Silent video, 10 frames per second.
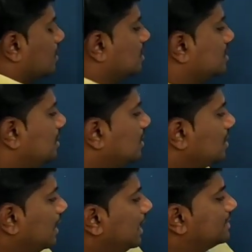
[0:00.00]

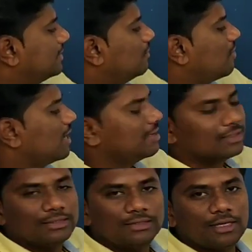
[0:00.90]
Consider x and y,
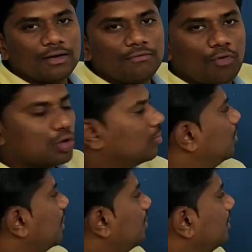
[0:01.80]
these are
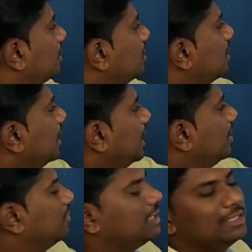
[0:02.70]
formal parameter,
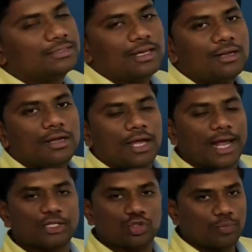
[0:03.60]
a, b, these are
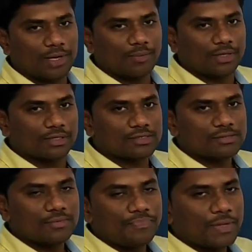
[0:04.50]
actual
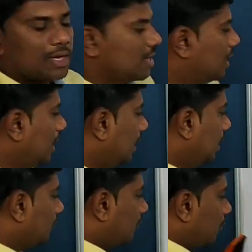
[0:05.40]
parameters.
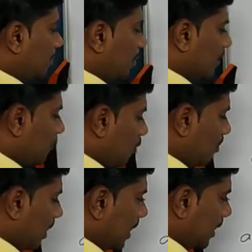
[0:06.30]
If we
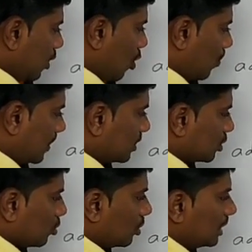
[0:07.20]
perform any
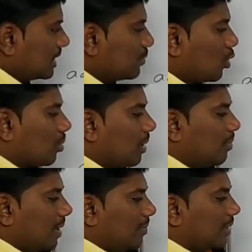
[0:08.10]
operation on this formal
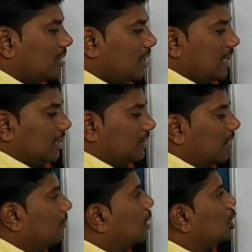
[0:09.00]
parameter,
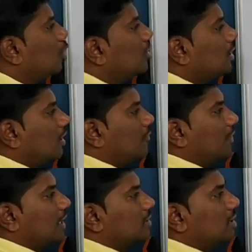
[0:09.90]
they will not
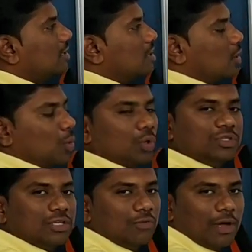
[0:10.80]
affect the
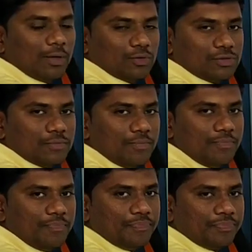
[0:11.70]
original values.
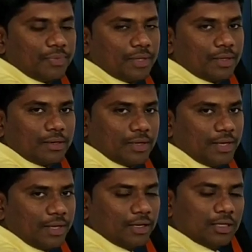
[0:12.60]

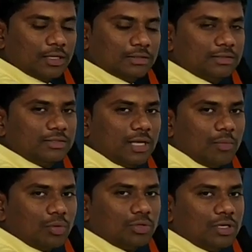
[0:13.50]
Getting? This is
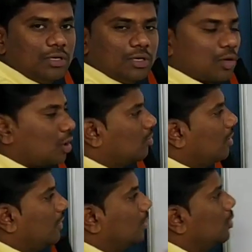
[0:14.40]
about the call
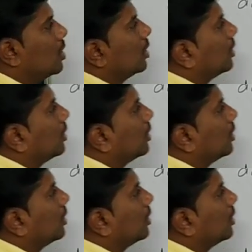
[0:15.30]
by value.